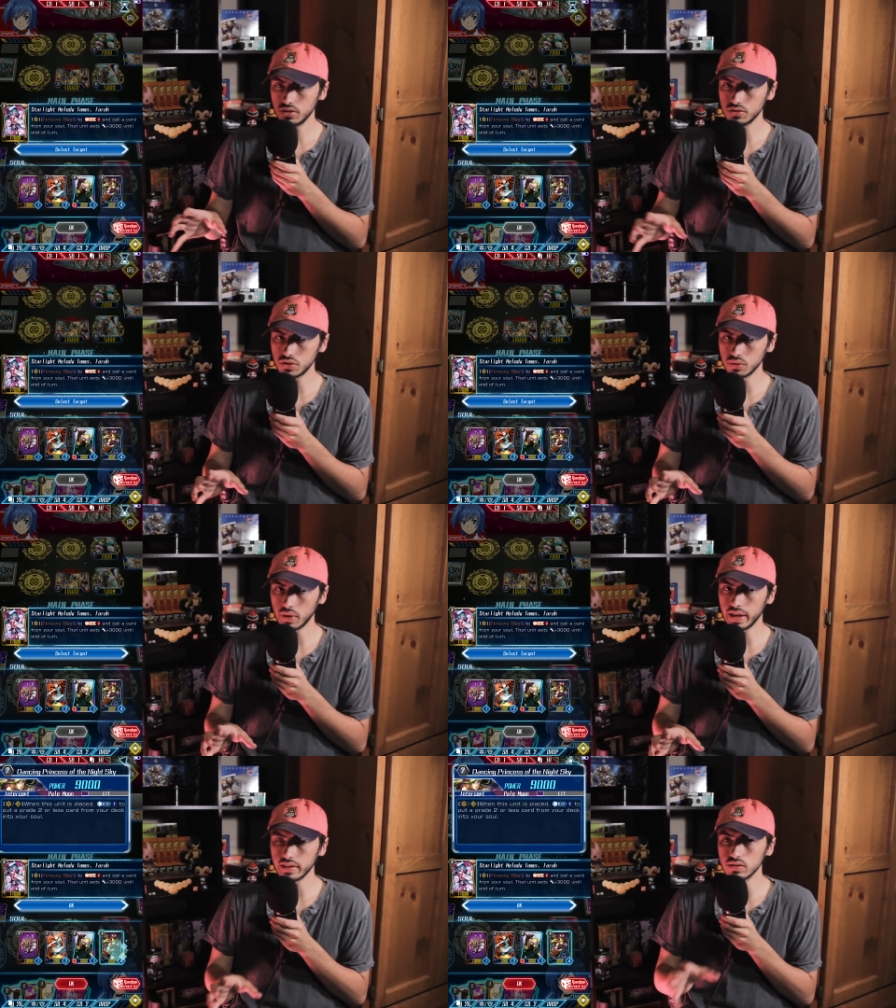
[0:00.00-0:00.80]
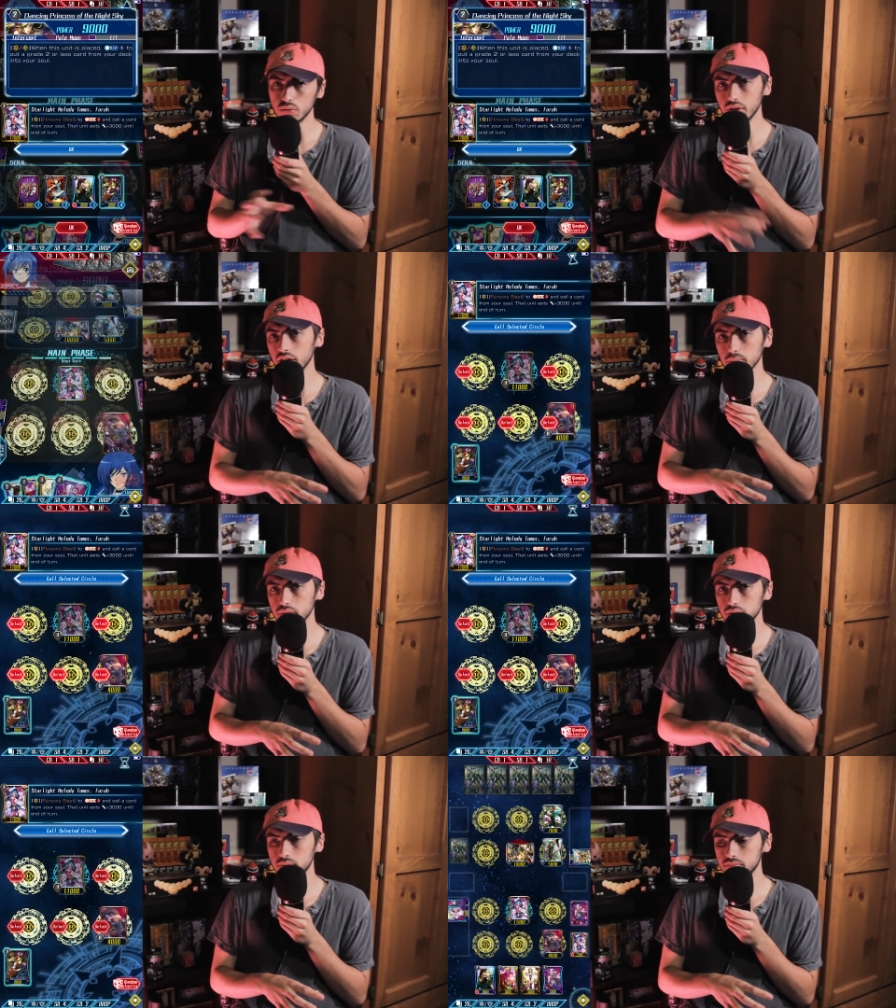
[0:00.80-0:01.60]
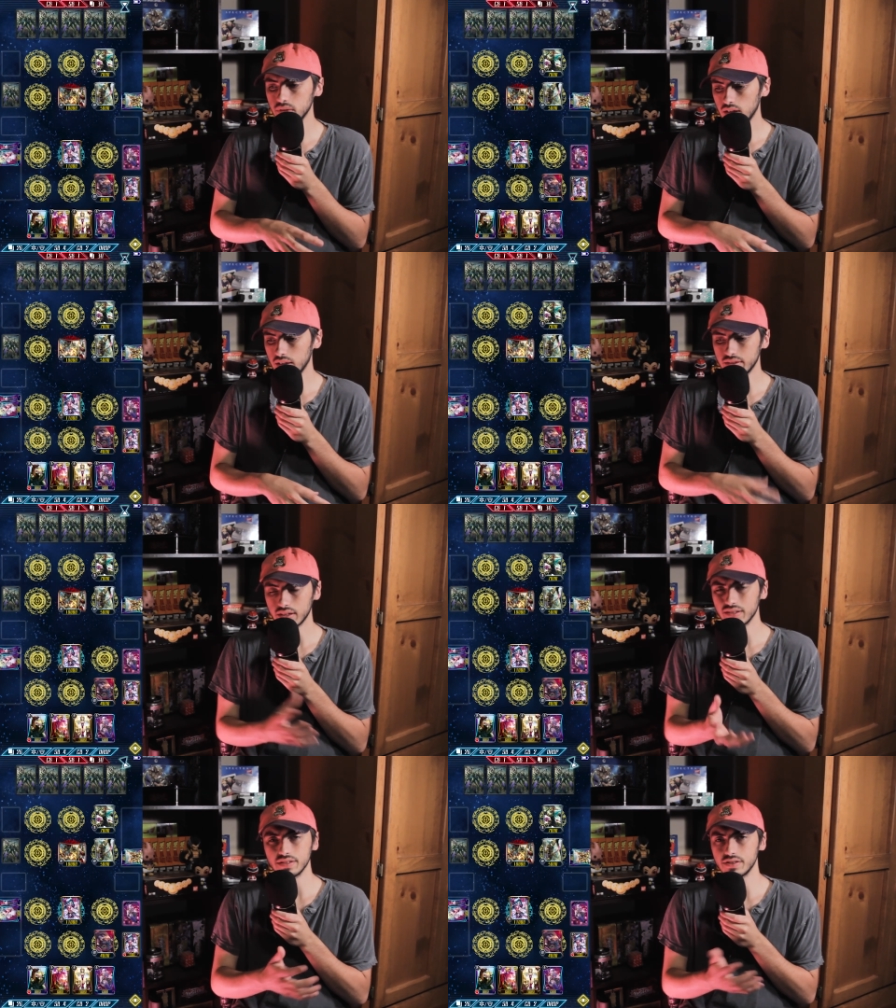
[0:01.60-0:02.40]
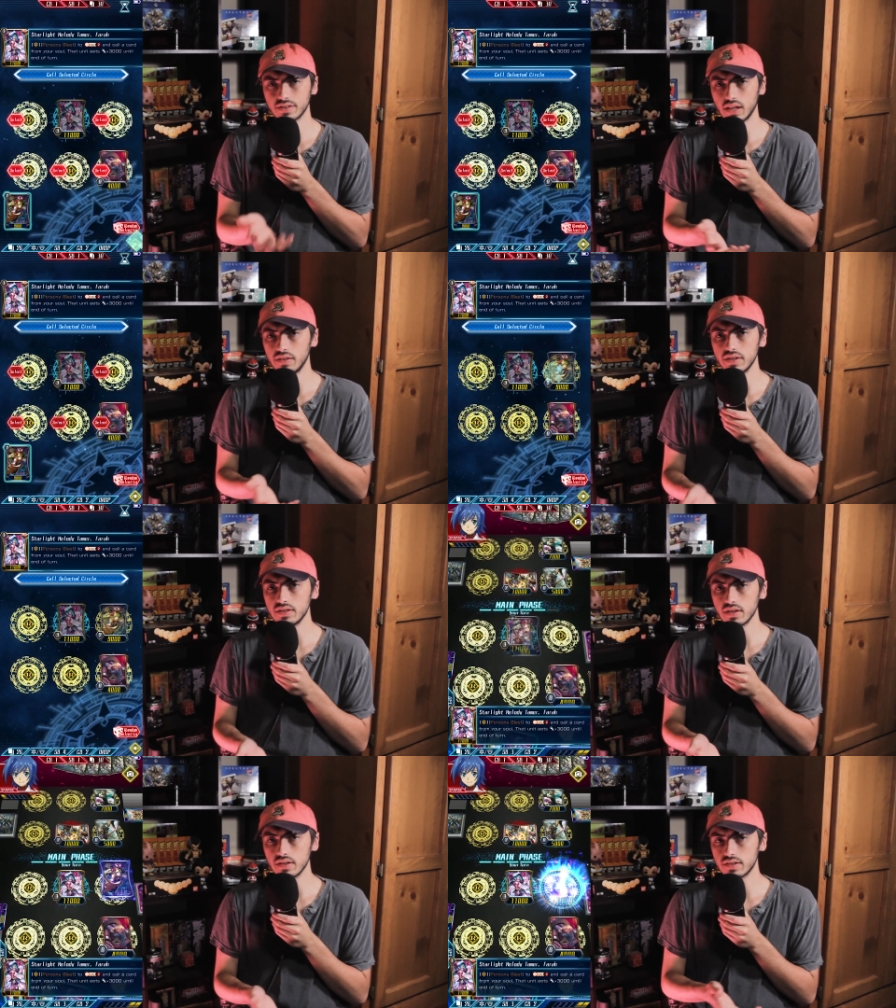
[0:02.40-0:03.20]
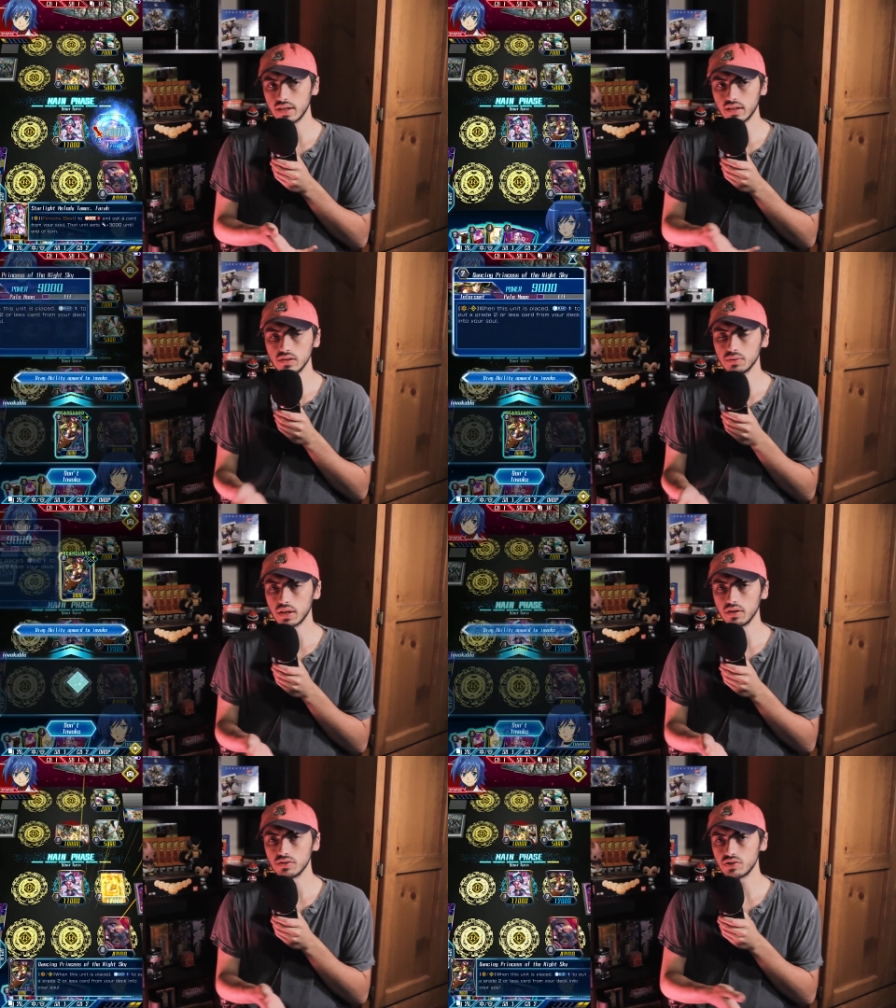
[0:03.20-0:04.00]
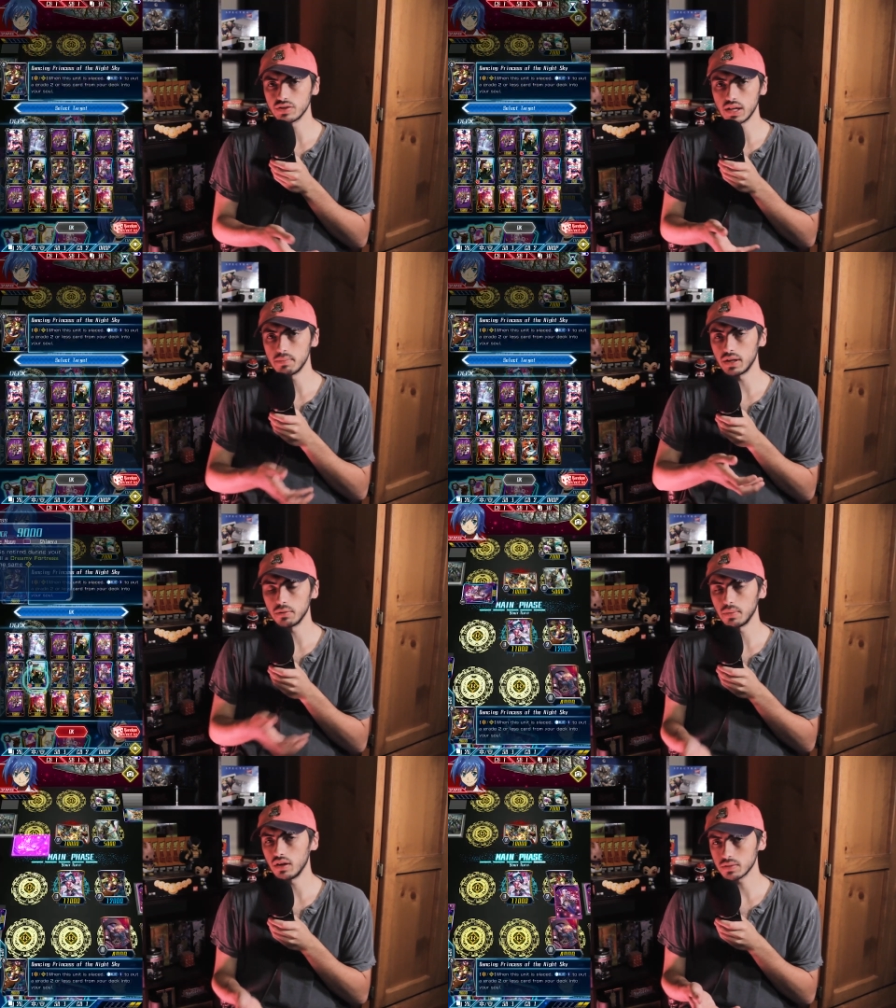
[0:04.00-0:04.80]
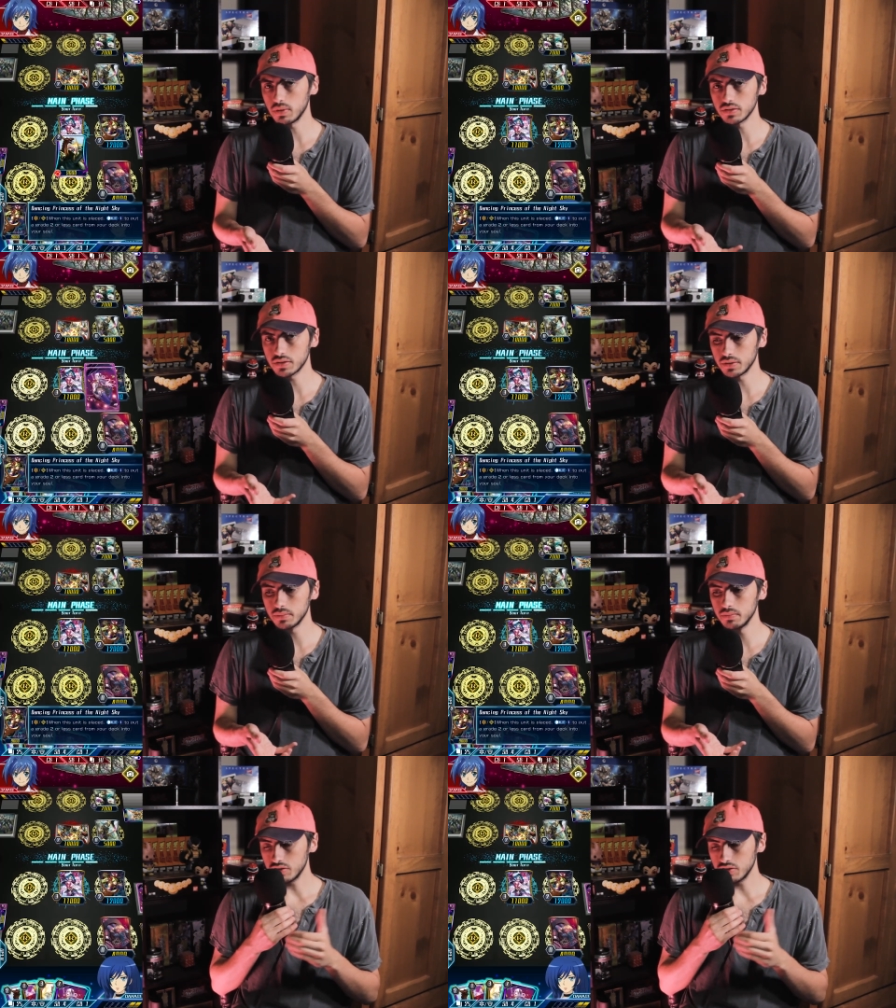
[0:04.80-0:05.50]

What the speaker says: to a Luquier build, I think it is just kind of easy to say that Luquier is just a better boss monster.